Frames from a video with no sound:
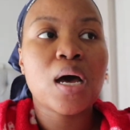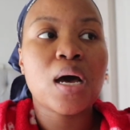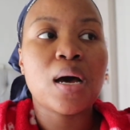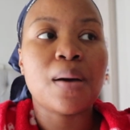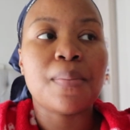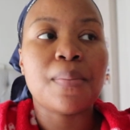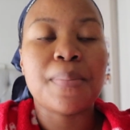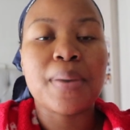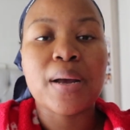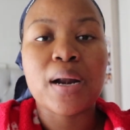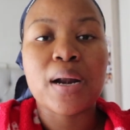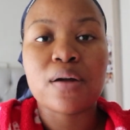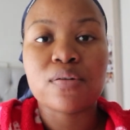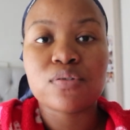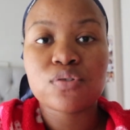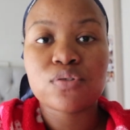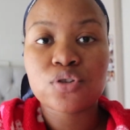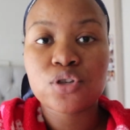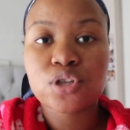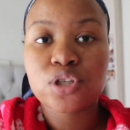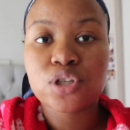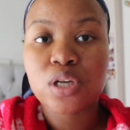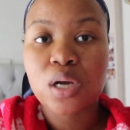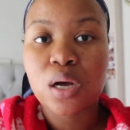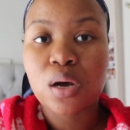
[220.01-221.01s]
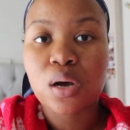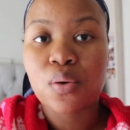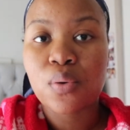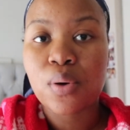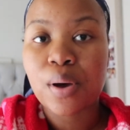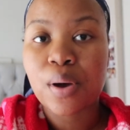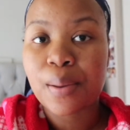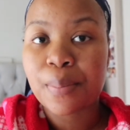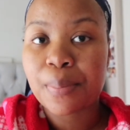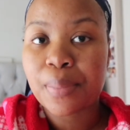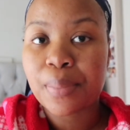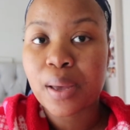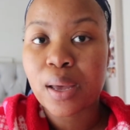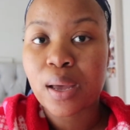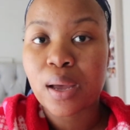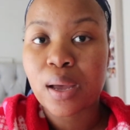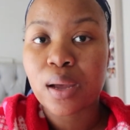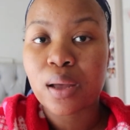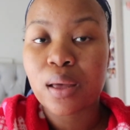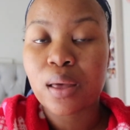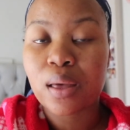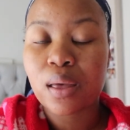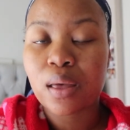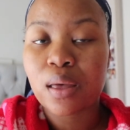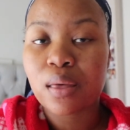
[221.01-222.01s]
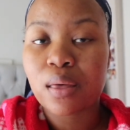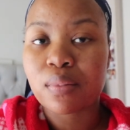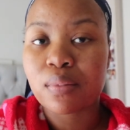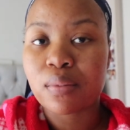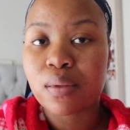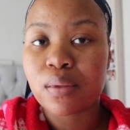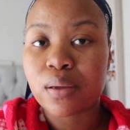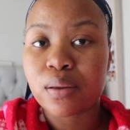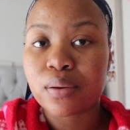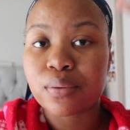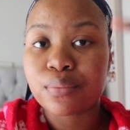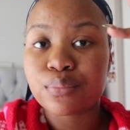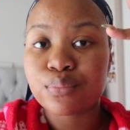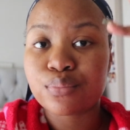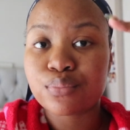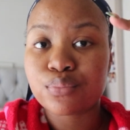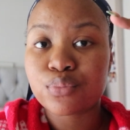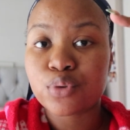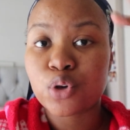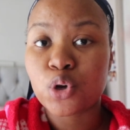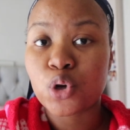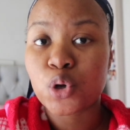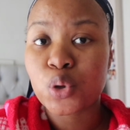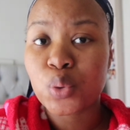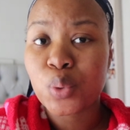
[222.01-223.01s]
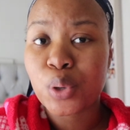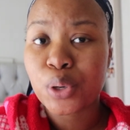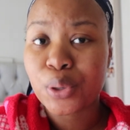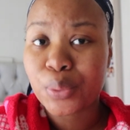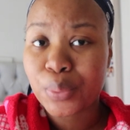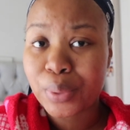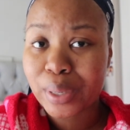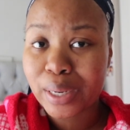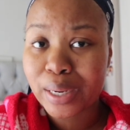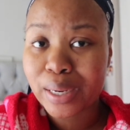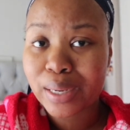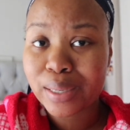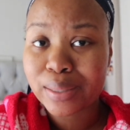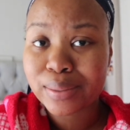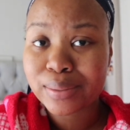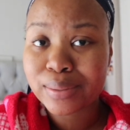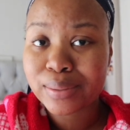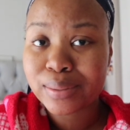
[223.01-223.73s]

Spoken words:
But I have to shower, pack, and then glue on a wig.